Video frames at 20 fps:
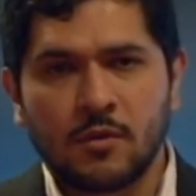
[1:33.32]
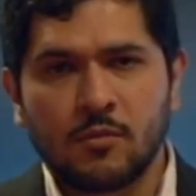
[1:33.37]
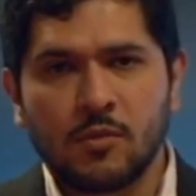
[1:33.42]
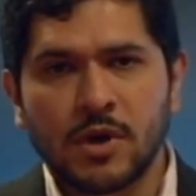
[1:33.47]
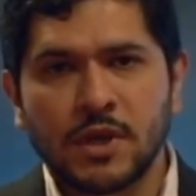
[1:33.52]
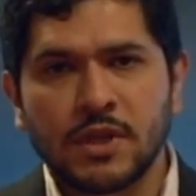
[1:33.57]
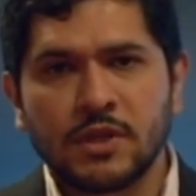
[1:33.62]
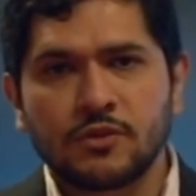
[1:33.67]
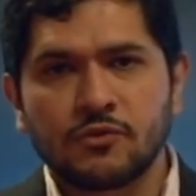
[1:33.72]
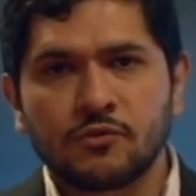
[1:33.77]

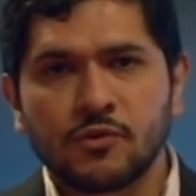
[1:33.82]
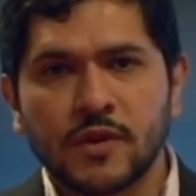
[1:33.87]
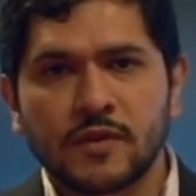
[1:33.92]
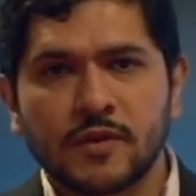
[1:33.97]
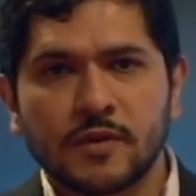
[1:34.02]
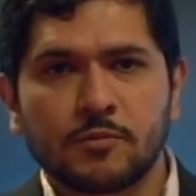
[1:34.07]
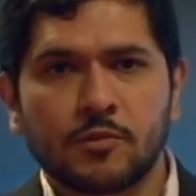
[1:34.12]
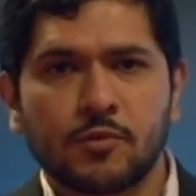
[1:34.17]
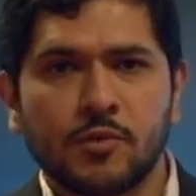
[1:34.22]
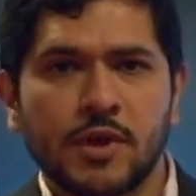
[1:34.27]
One
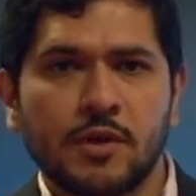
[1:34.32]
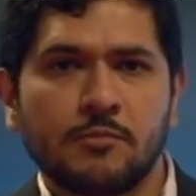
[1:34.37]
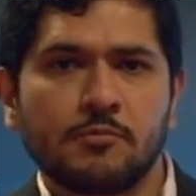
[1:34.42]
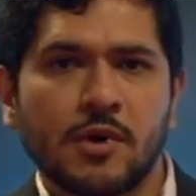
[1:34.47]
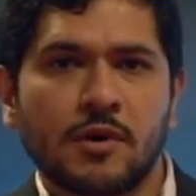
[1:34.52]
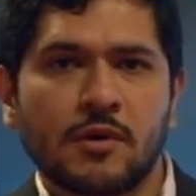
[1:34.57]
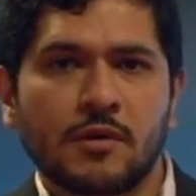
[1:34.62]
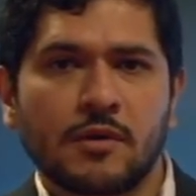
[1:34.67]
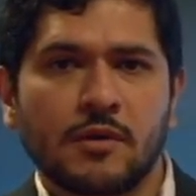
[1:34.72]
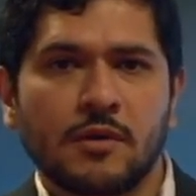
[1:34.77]
interesting
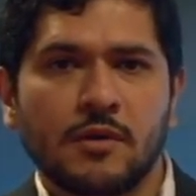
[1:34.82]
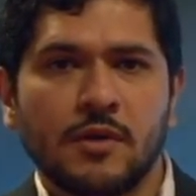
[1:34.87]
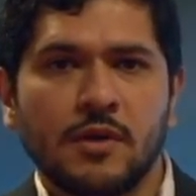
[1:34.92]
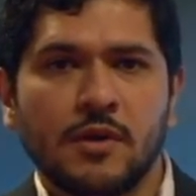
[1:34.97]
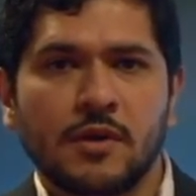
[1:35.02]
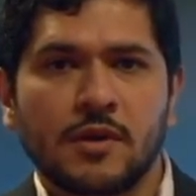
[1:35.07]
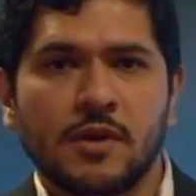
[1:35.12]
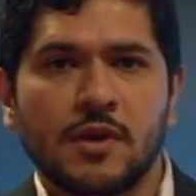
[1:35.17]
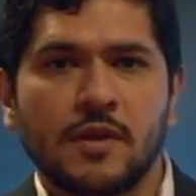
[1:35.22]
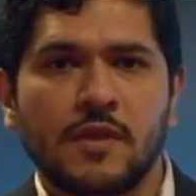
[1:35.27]
remark
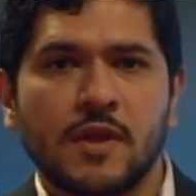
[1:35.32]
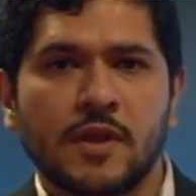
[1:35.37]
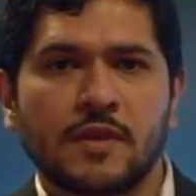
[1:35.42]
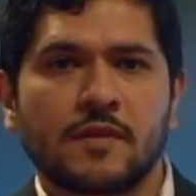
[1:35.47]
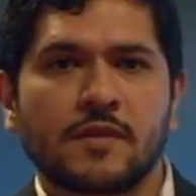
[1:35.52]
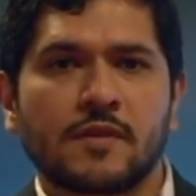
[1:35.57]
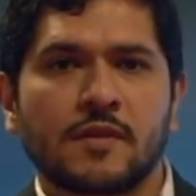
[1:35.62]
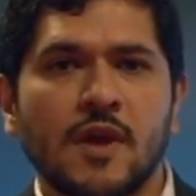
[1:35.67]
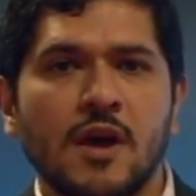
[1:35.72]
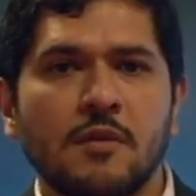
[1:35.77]
is
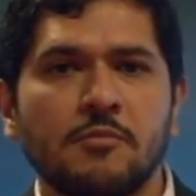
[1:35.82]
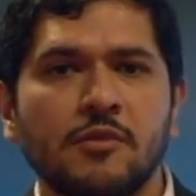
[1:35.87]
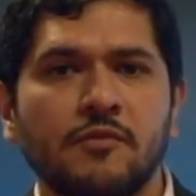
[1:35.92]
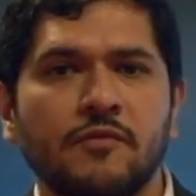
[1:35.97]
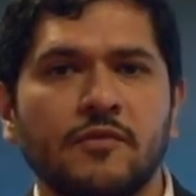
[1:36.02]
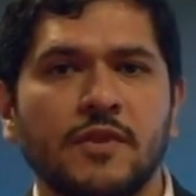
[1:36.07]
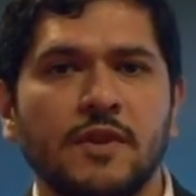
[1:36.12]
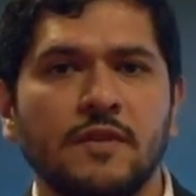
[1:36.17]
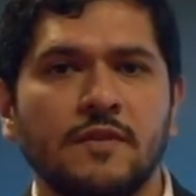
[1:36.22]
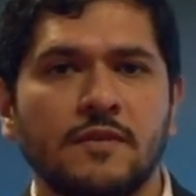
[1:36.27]
that some
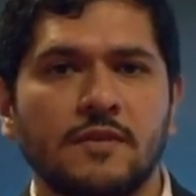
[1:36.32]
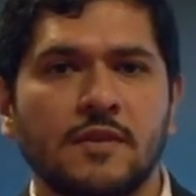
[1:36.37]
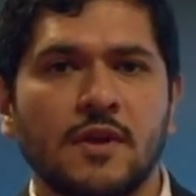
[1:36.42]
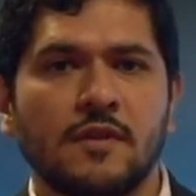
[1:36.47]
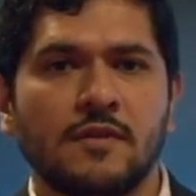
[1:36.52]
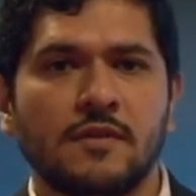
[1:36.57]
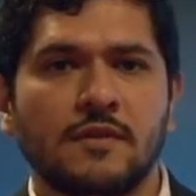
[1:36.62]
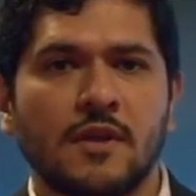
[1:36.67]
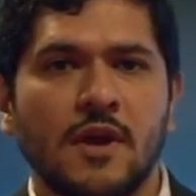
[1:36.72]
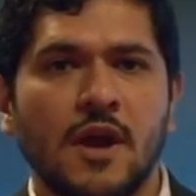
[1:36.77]
of these
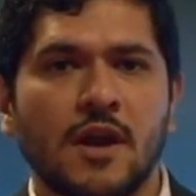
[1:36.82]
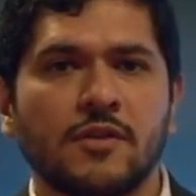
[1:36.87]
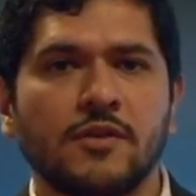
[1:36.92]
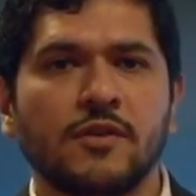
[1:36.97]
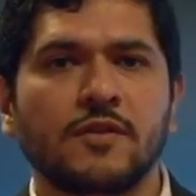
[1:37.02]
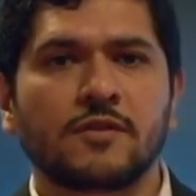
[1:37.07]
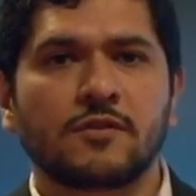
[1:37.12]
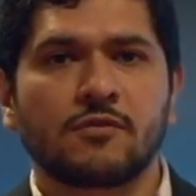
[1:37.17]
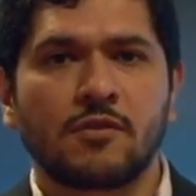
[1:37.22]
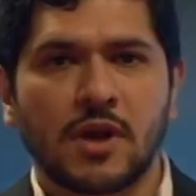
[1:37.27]
tests are
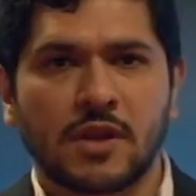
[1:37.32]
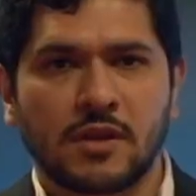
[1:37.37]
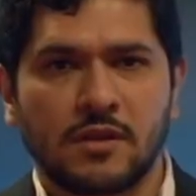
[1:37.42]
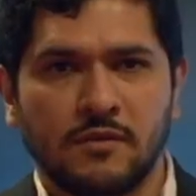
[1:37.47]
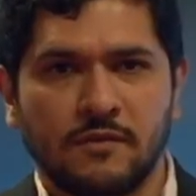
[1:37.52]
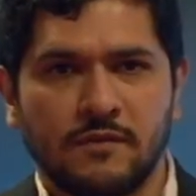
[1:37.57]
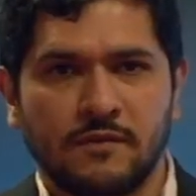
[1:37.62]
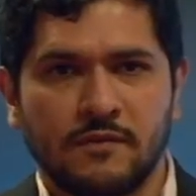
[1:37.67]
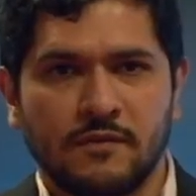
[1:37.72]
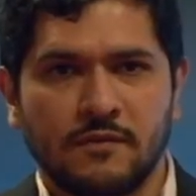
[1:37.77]

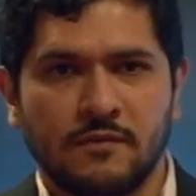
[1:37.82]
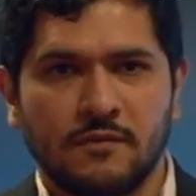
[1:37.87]
destructive.